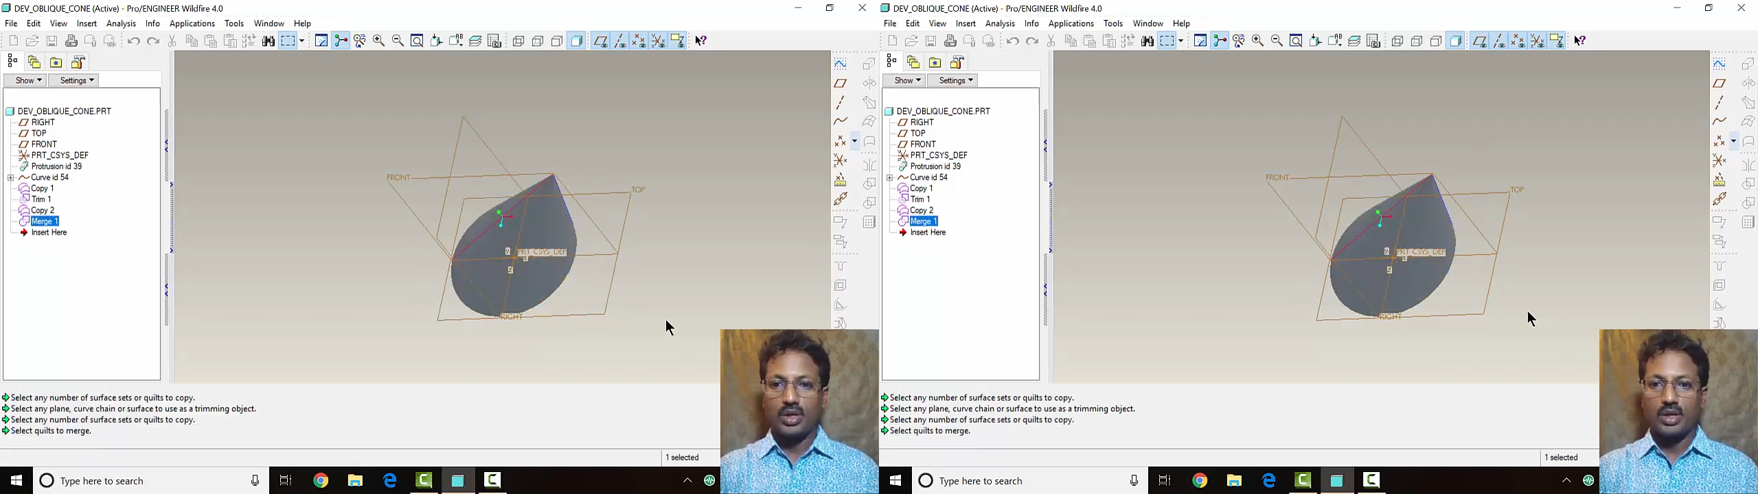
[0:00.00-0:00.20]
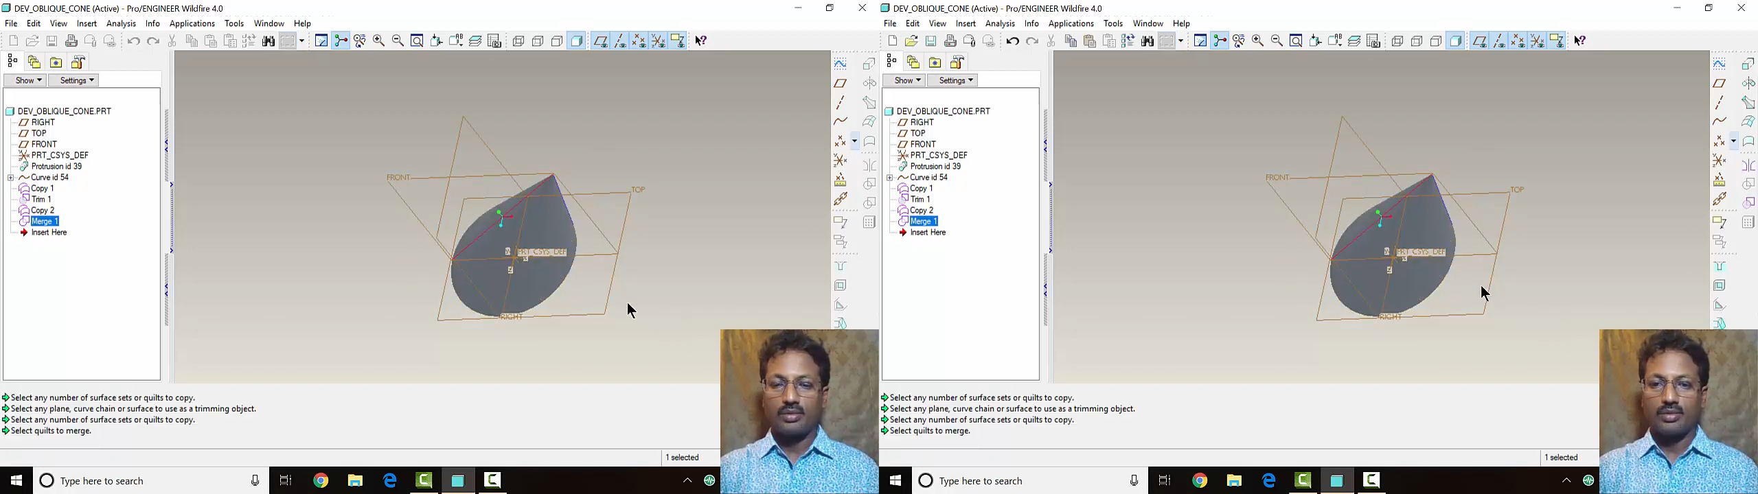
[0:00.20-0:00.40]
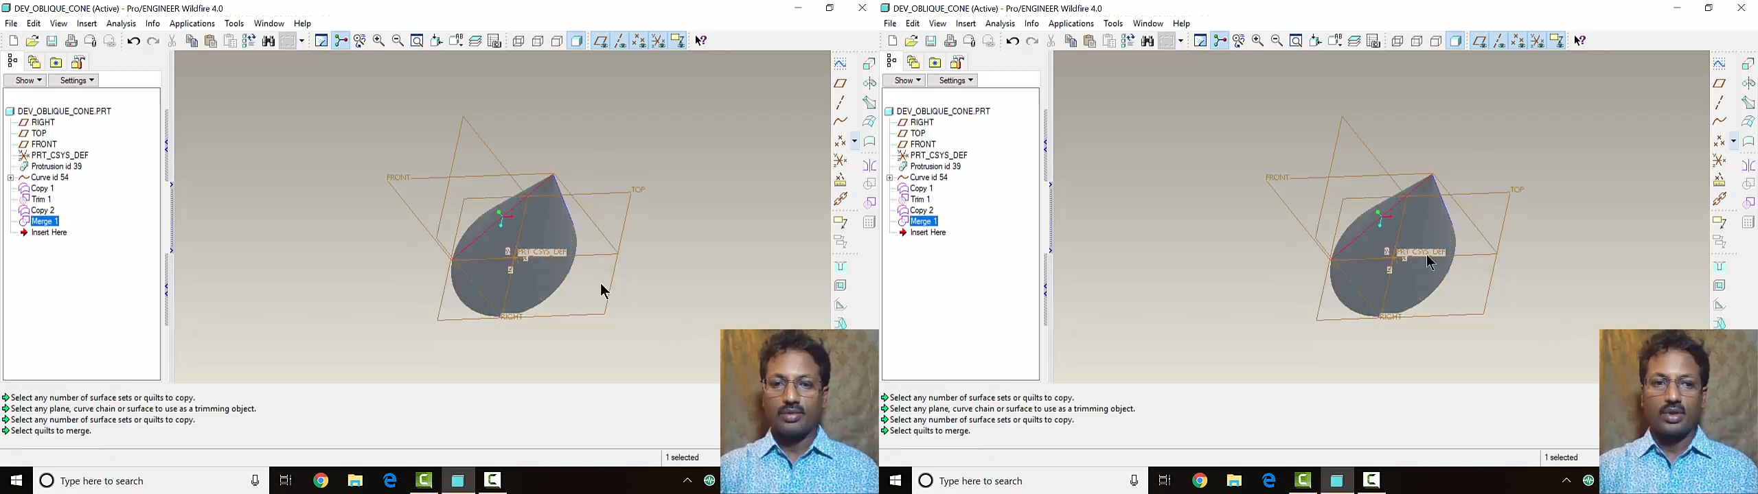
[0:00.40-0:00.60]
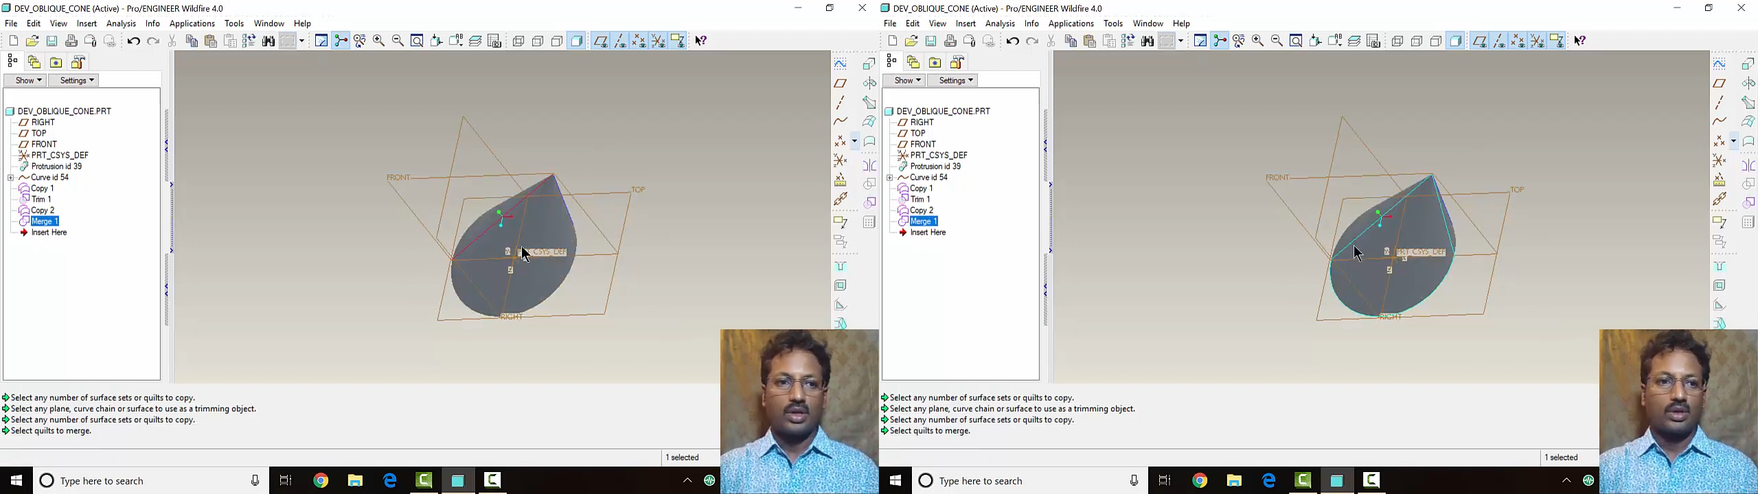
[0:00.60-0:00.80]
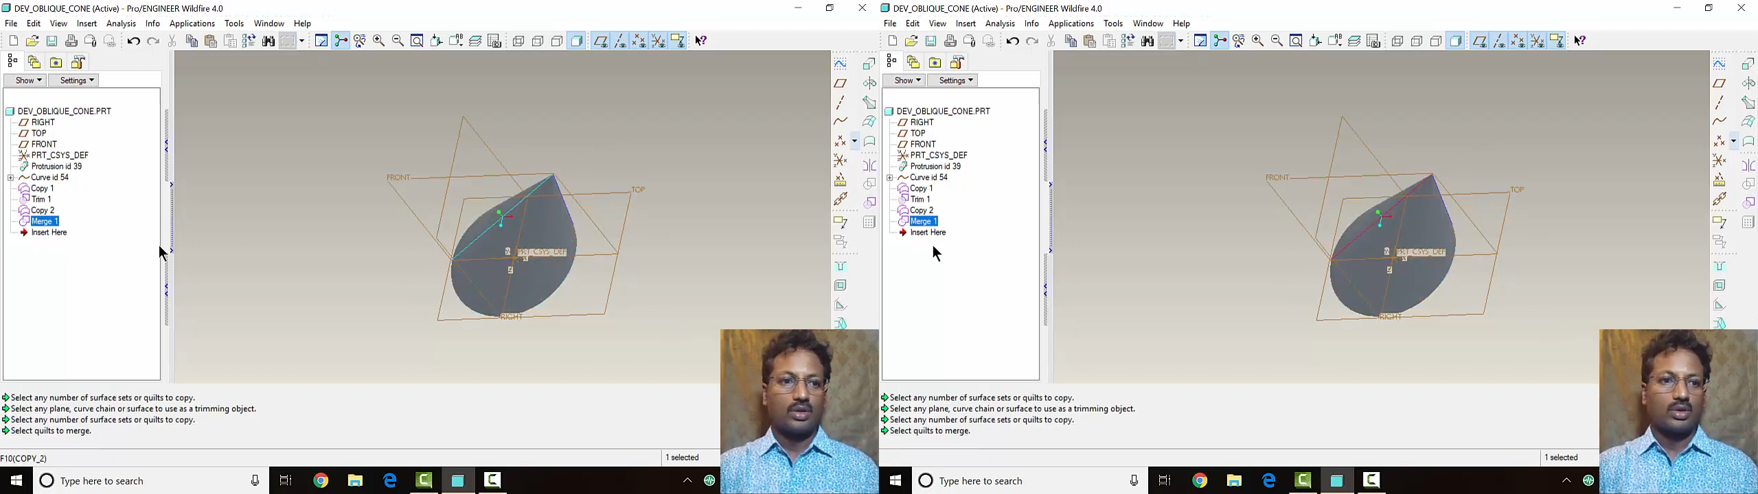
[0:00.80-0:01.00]
OK.
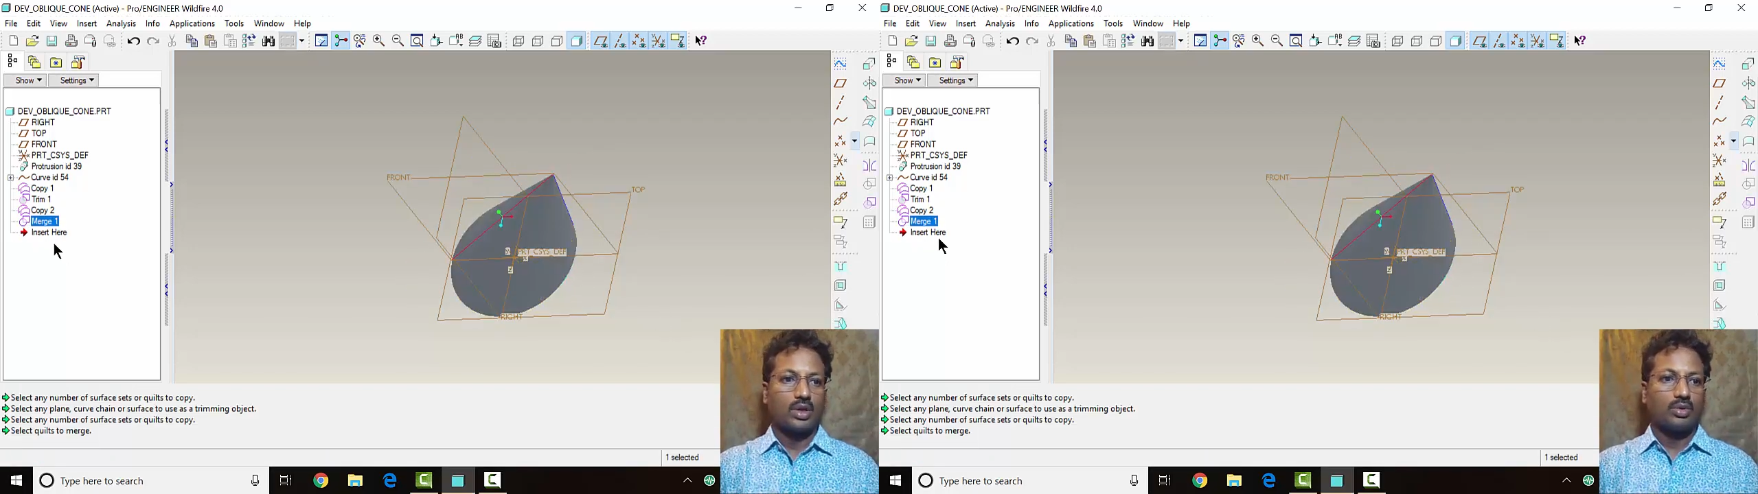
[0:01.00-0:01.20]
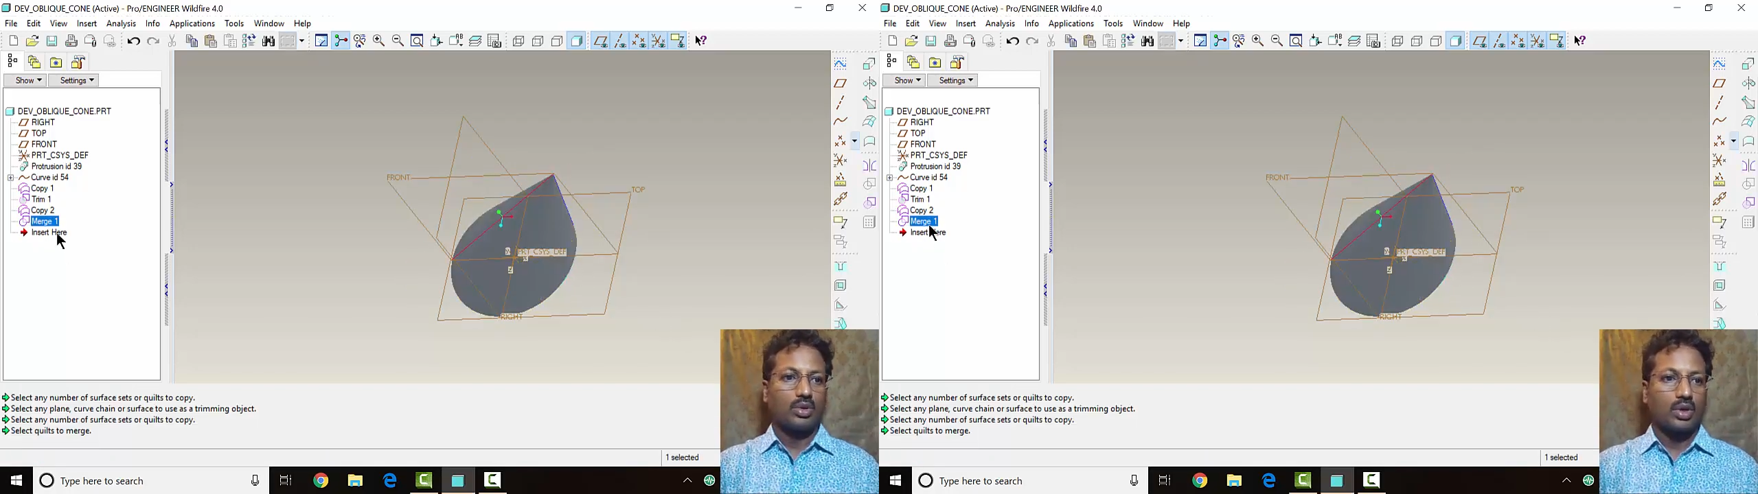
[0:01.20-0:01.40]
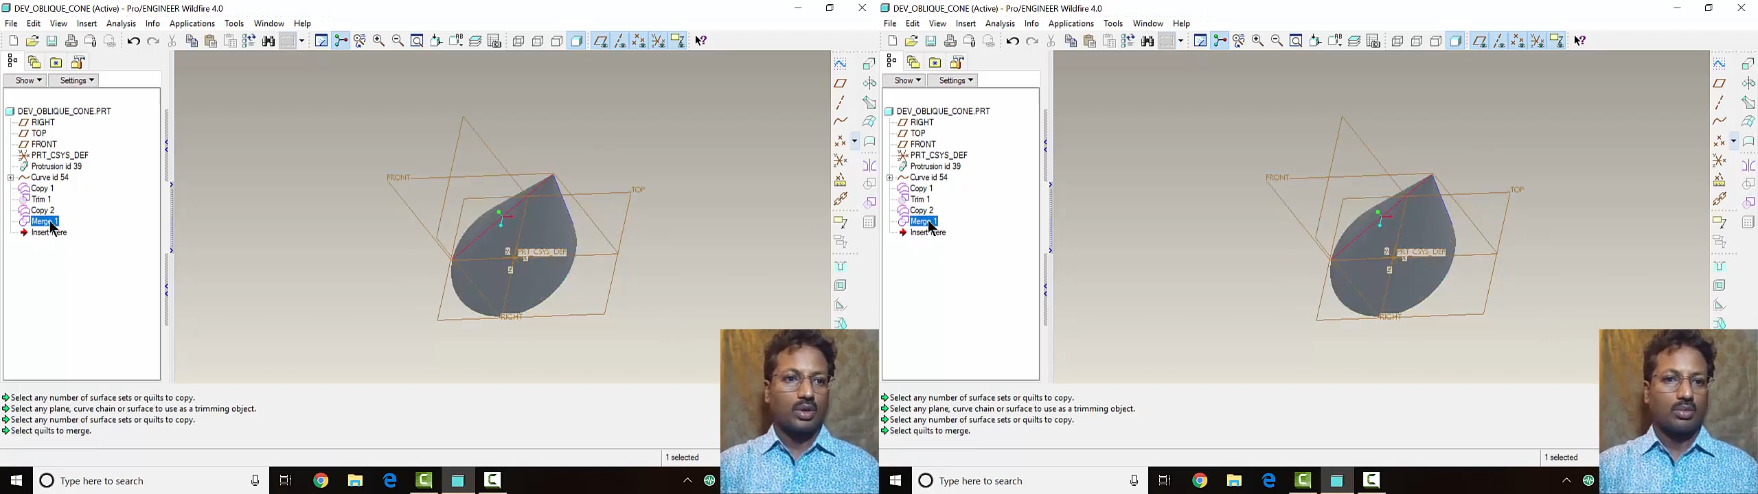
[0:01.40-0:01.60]
Now